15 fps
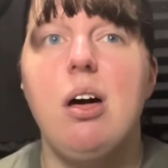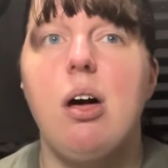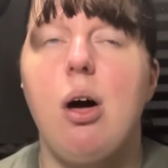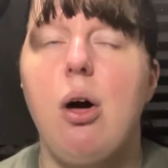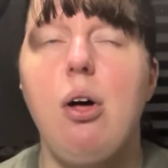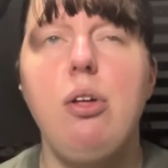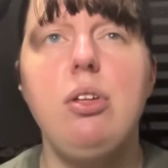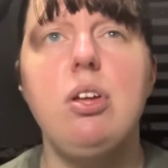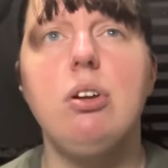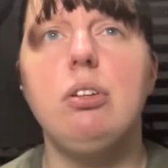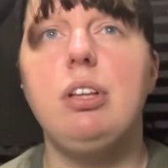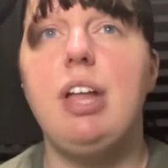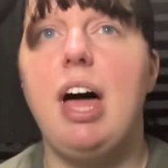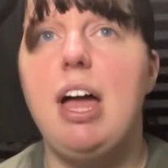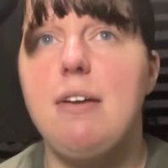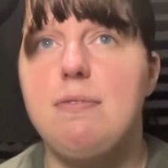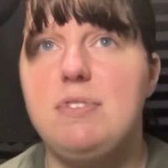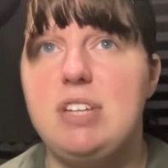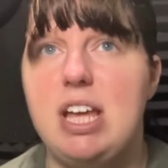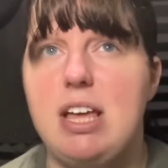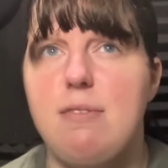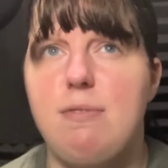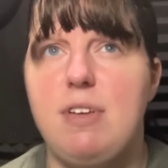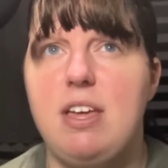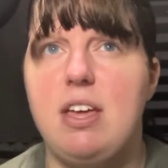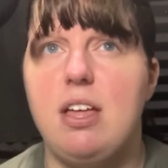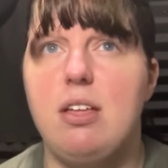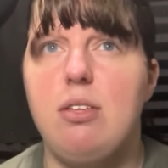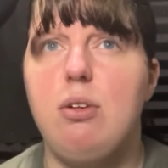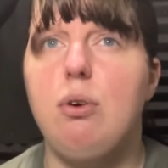All your life,
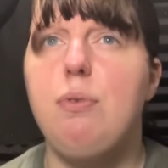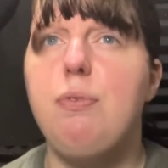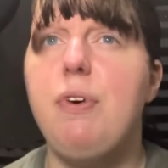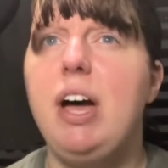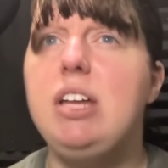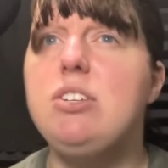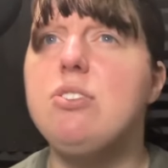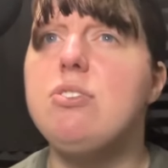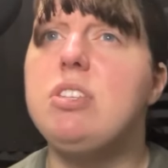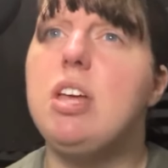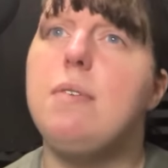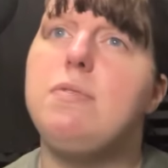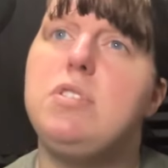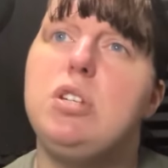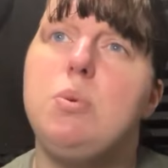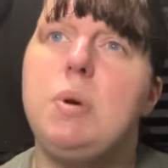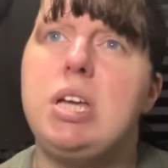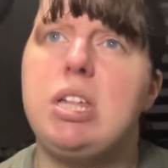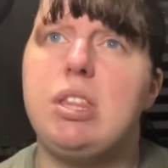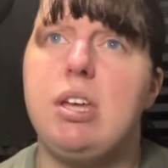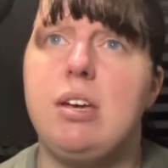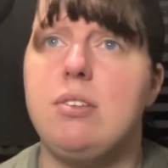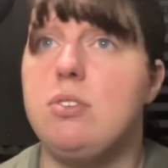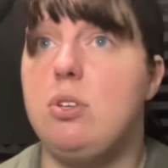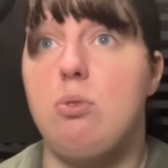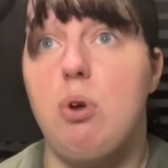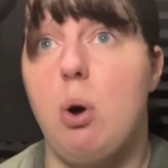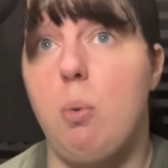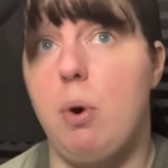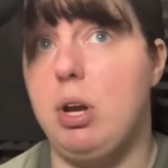Davy, you'll find yourself doing things you
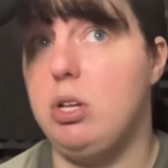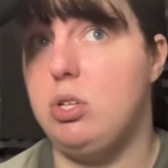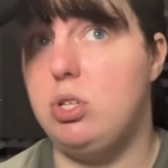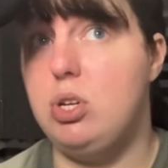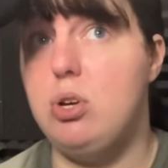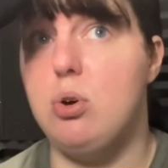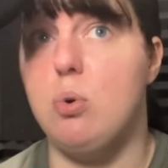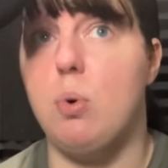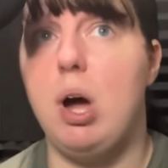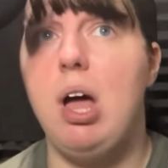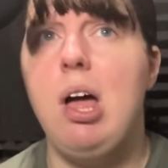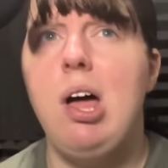don't want to do.